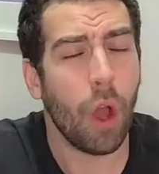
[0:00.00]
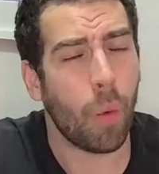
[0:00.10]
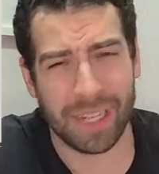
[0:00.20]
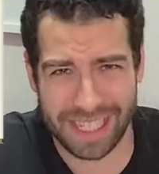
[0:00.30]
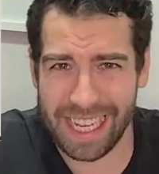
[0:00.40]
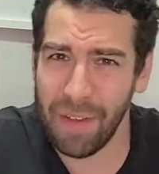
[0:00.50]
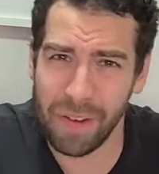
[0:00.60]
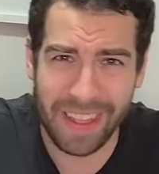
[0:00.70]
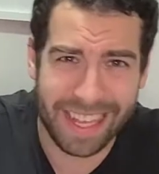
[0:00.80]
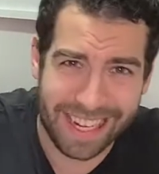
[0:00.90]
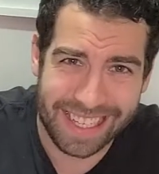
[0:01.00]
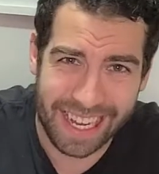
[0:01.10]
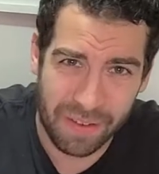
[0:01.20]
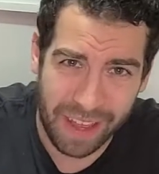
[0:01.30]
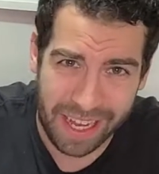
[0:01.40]
We're definitely going to take
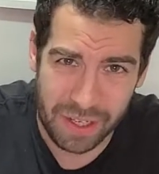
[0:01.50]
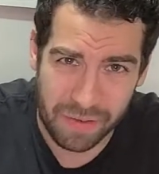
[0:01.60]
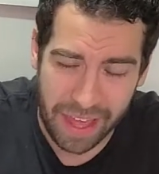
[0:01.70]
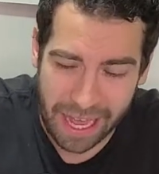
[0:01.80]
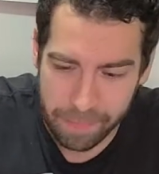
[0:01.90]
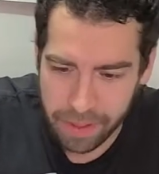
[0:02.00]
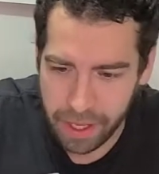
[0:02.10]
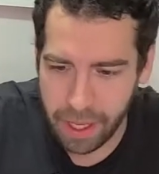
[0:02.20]
advantage of that.